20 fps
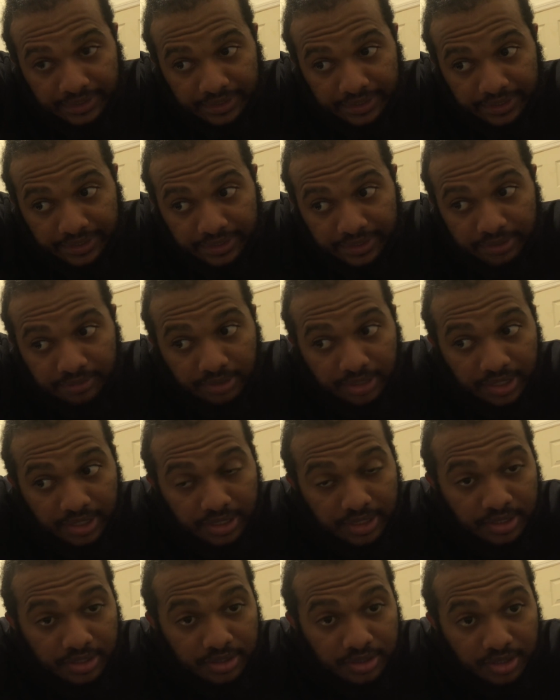it is what it
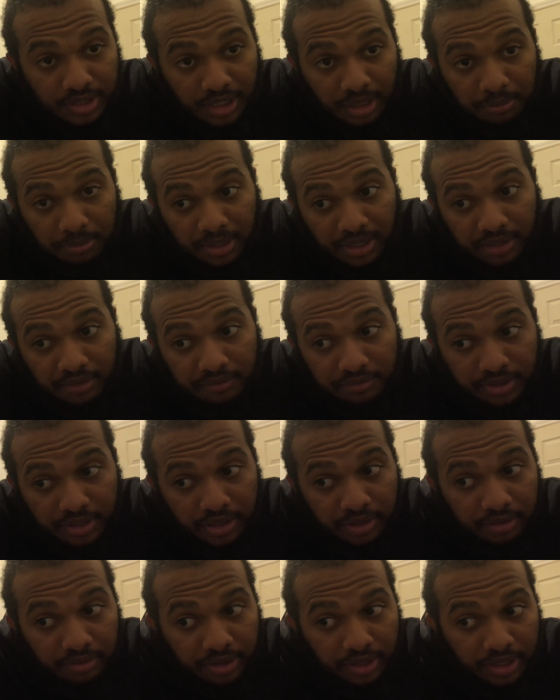is. See, I'm making
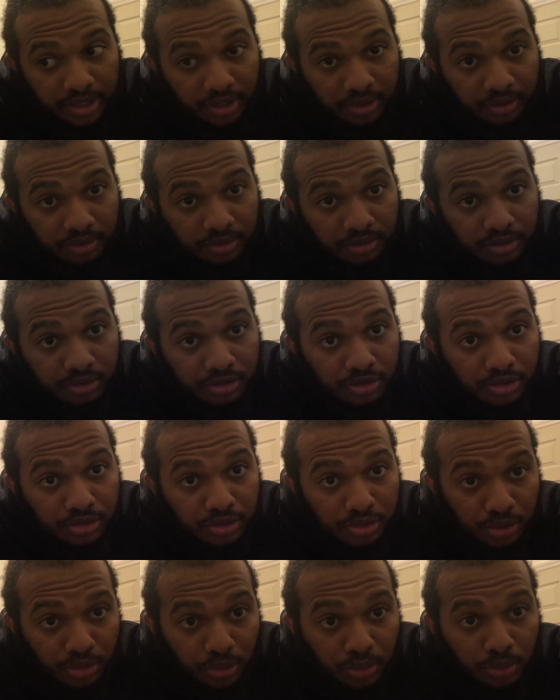video right now,
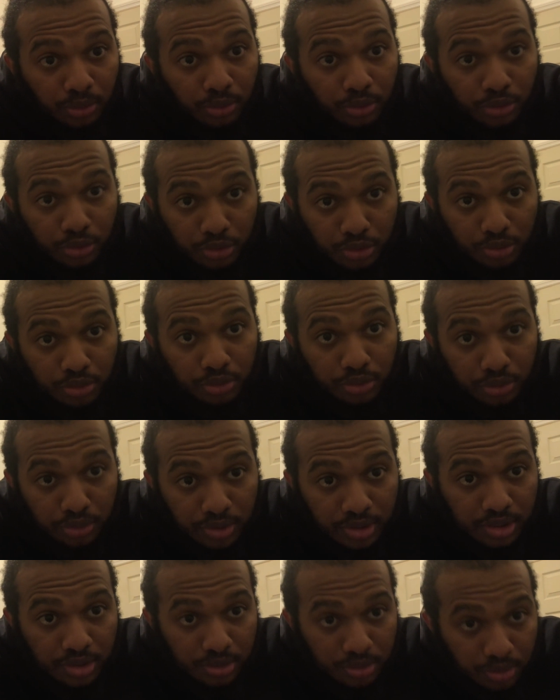so you should do
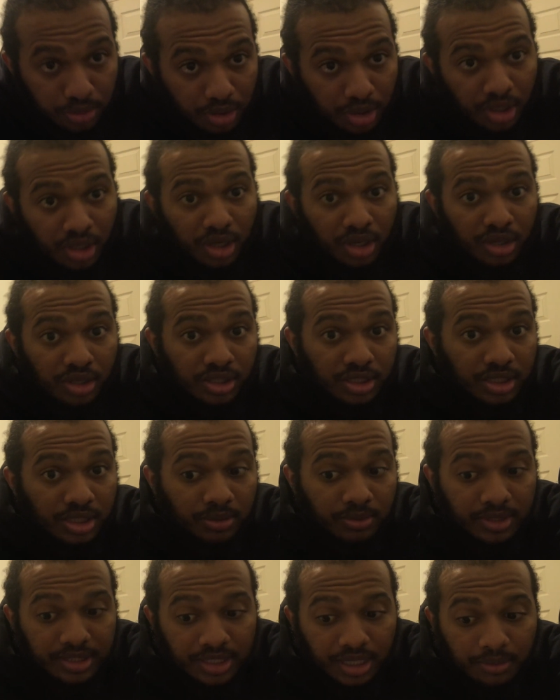it too. See,
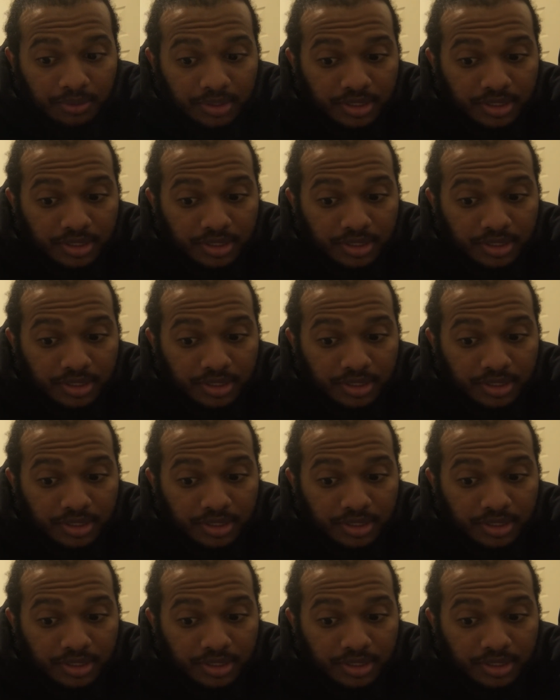what time